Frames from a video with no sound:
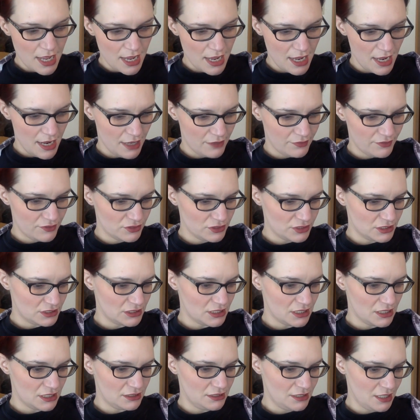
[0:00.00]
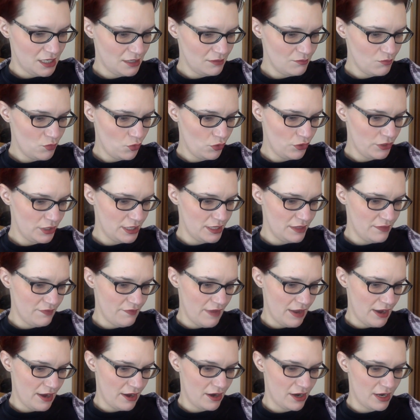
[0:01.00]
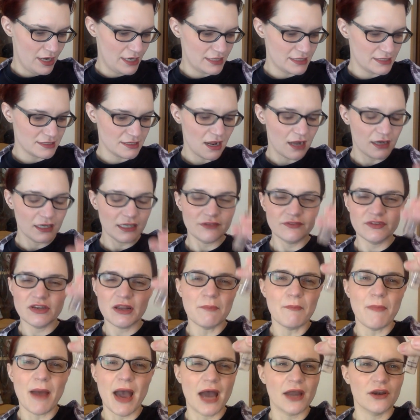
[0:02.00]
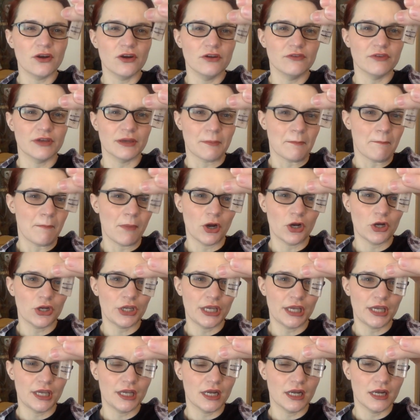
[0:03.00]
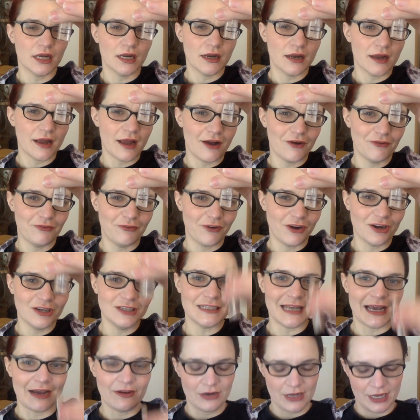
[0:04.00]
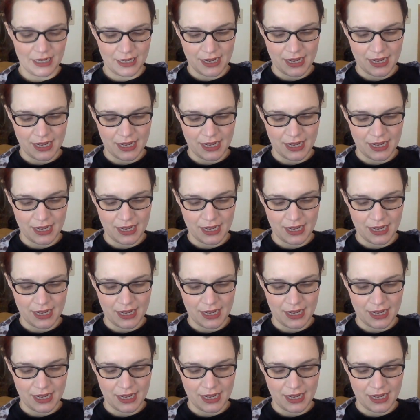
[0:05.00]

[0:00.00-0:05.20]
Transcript: and there's a ton more in there, and it's not even a matter of like marking how far down I